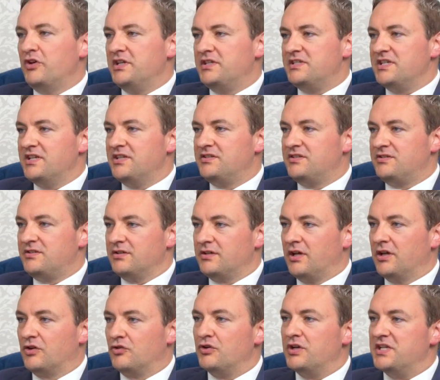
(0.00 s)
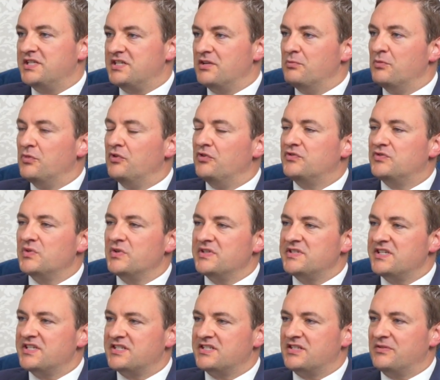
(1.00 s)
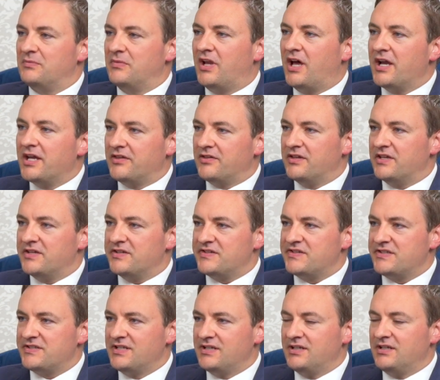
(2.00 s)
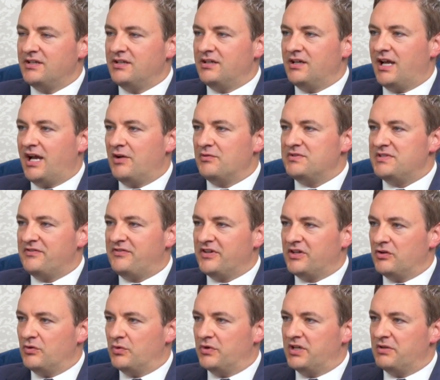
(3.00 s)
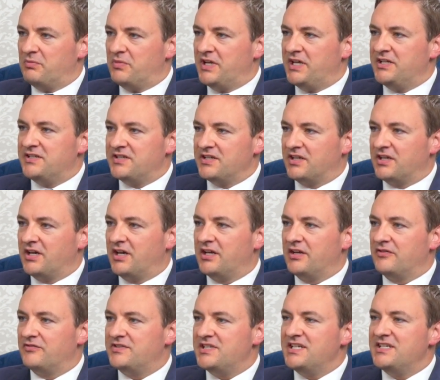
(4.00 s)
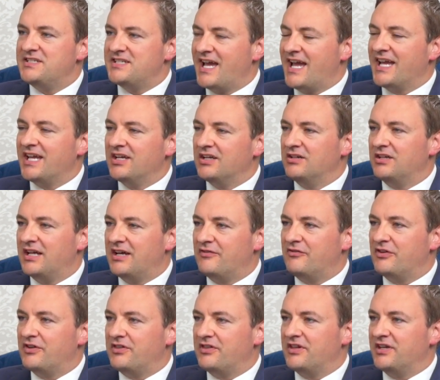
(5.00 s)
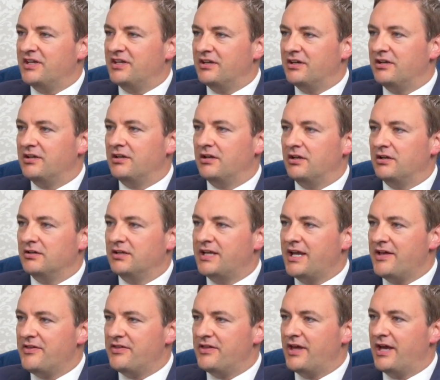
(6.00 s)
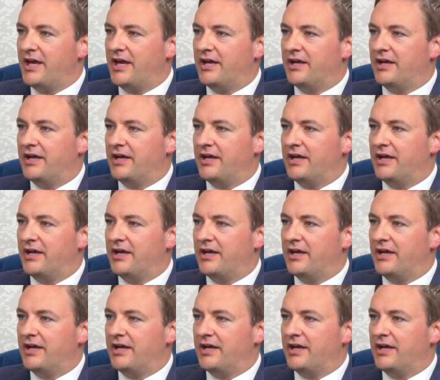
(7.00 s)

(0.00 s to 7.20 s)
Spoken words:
did agree to move to a system like this, how difficult would it be to kind of detangle everything and get there?